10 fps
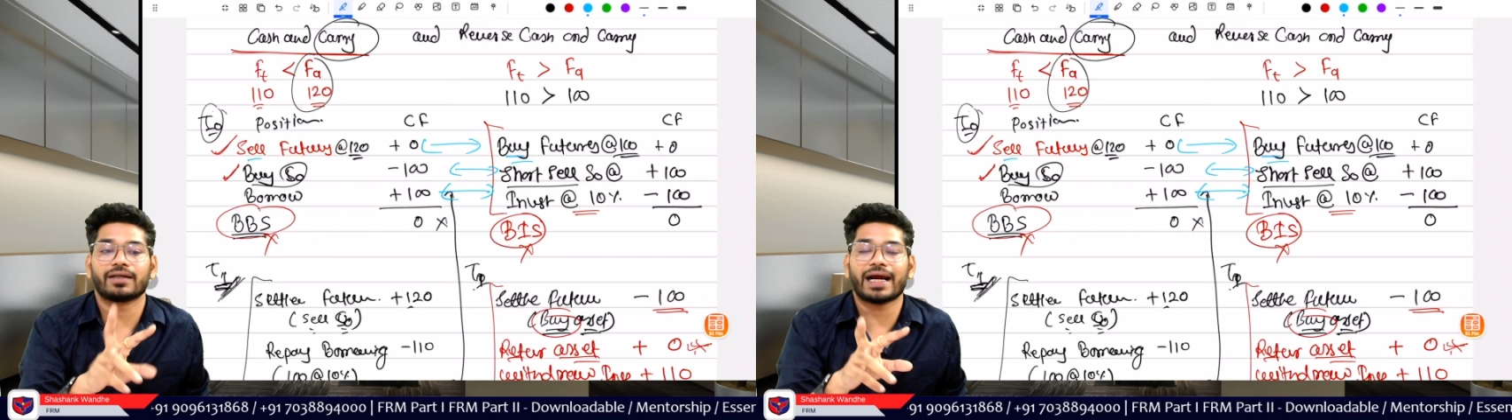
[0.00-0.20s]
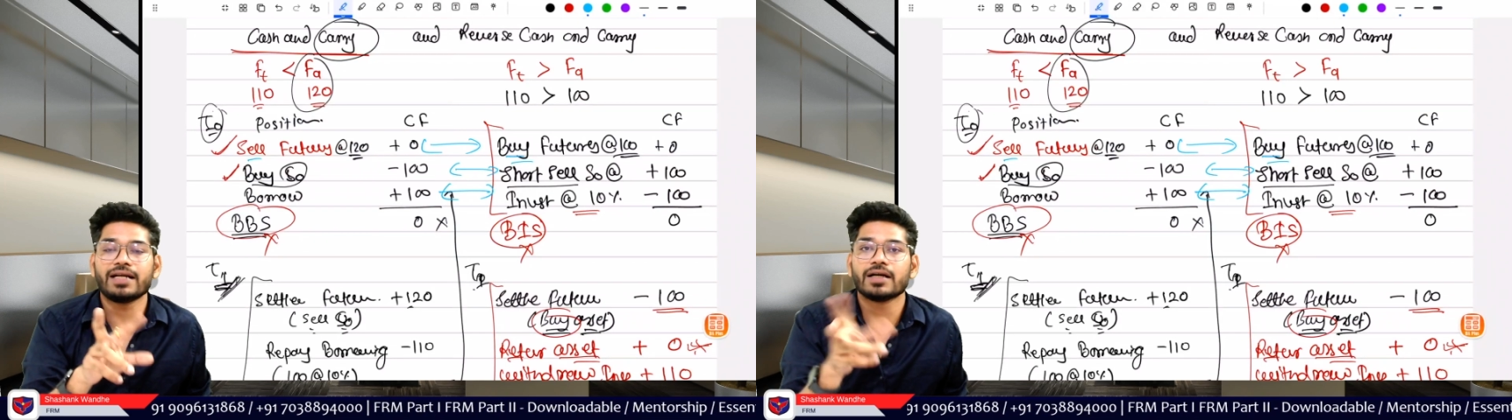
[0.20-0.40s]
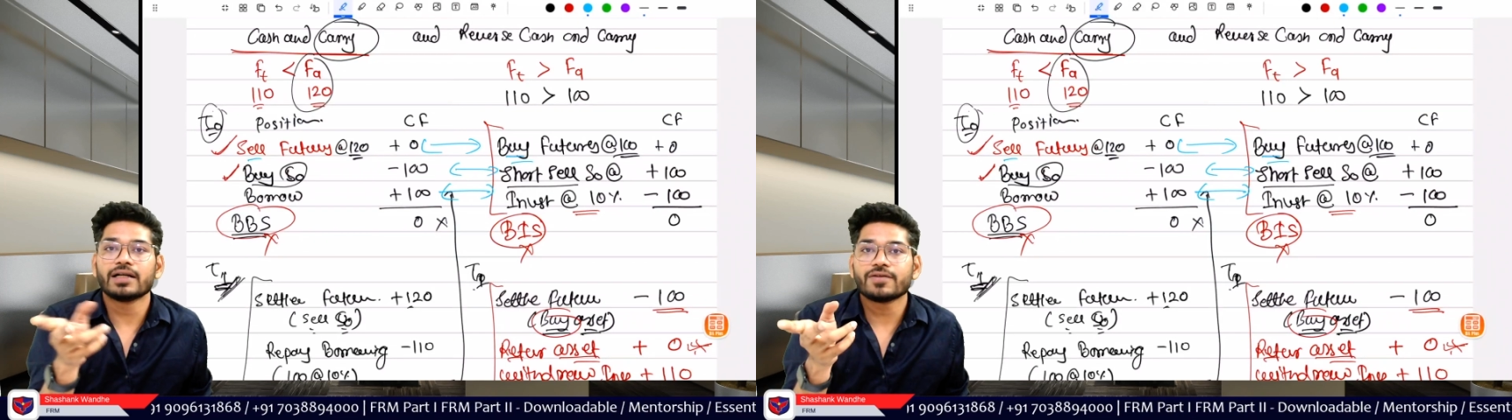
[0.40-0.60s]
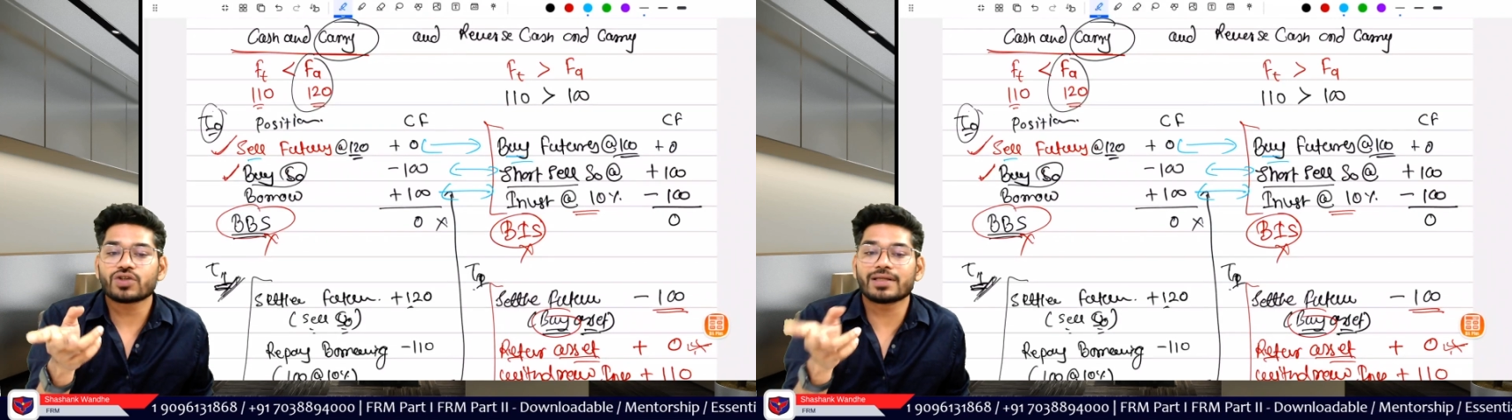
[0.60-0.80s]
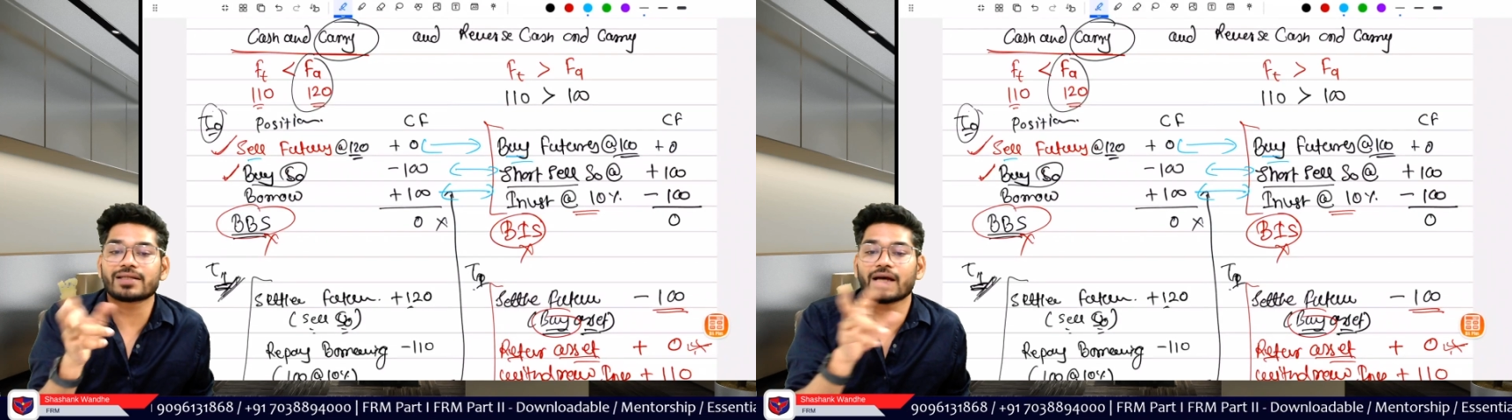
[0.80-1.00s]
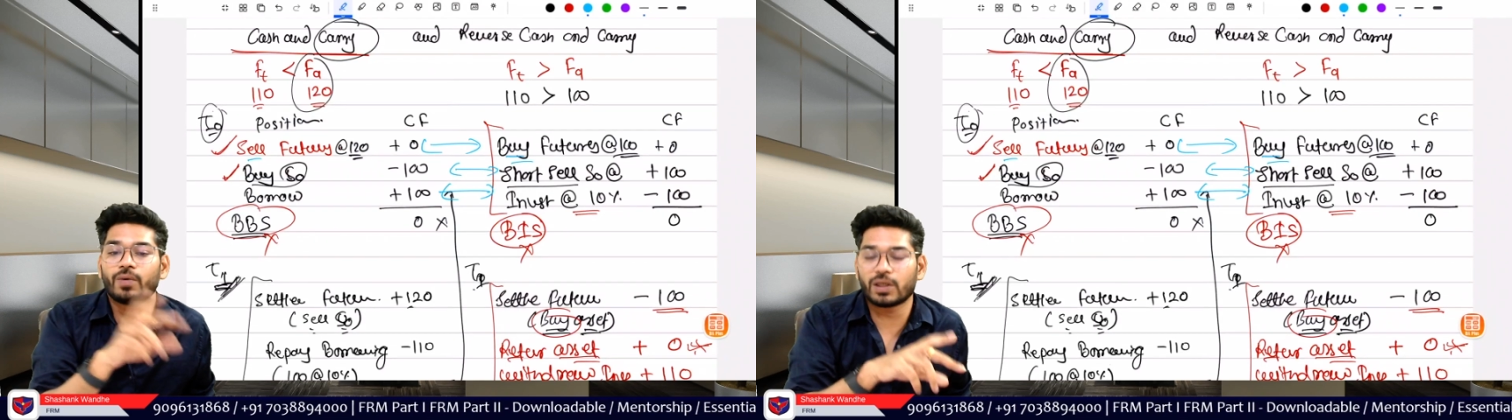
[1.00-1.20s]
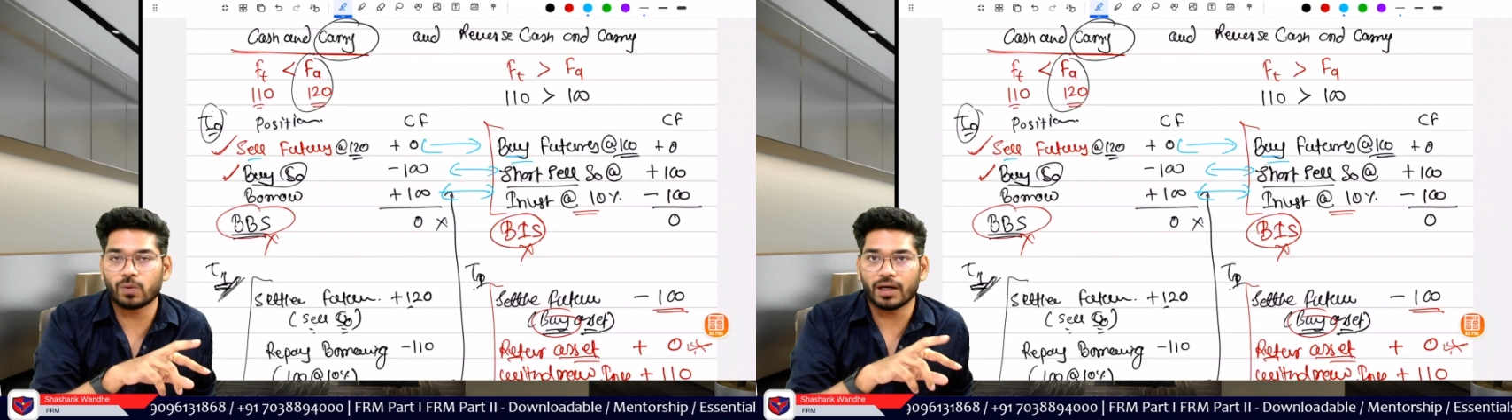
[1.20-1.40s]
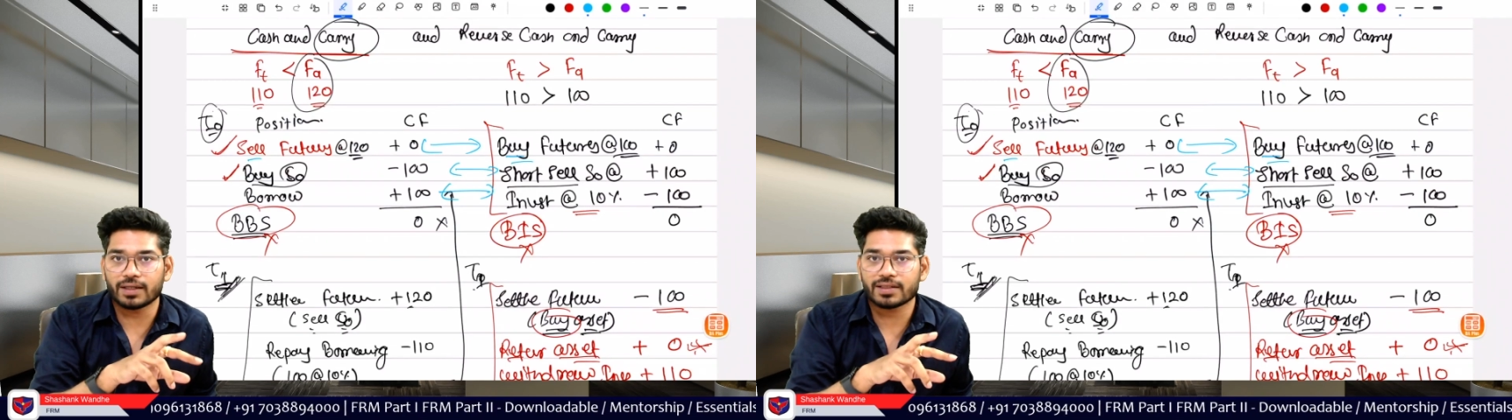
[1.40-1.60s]
right? So this is how it
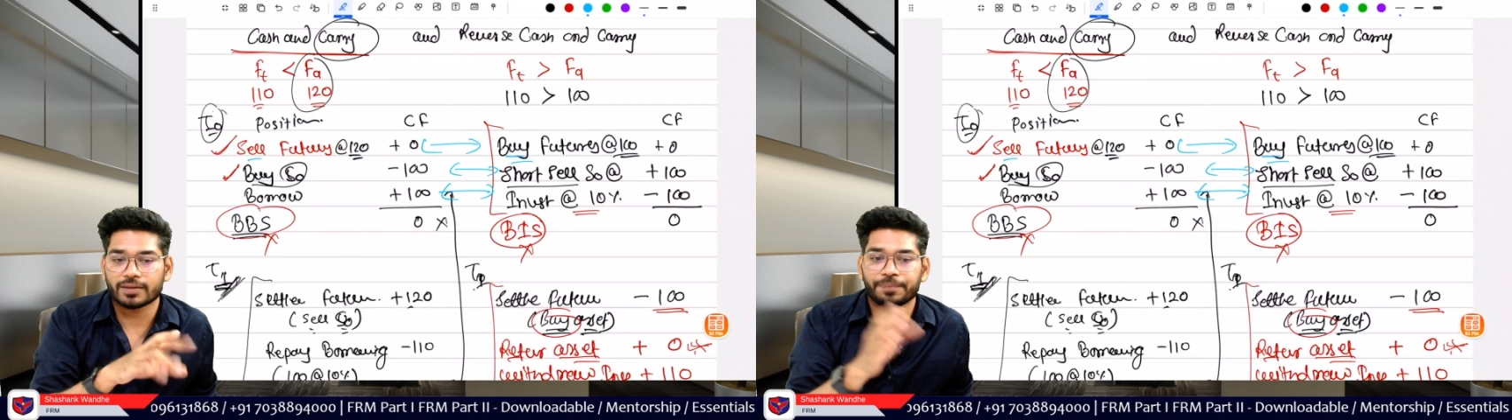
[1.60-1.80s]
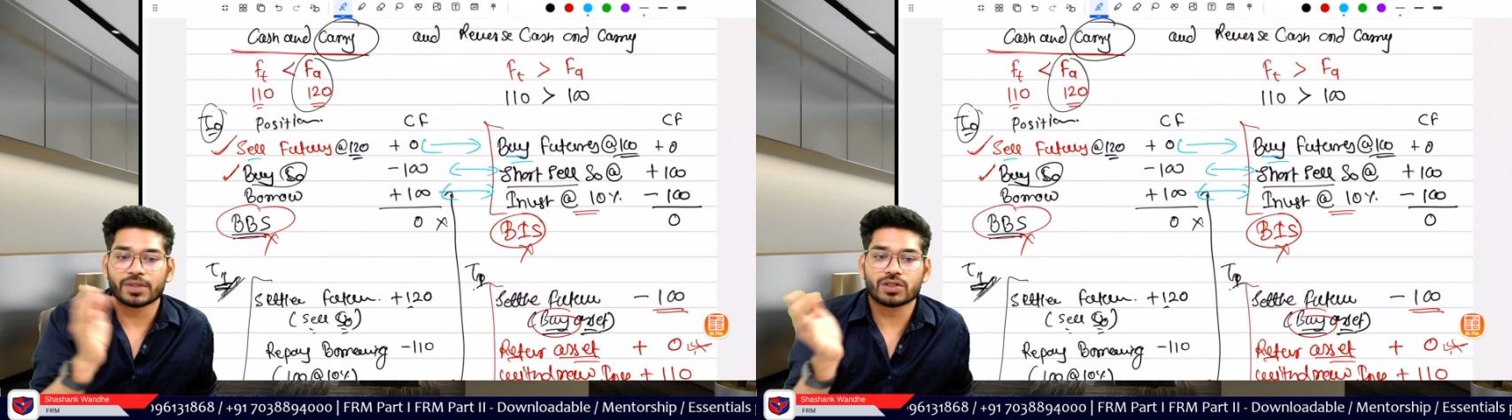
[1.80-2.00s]
works.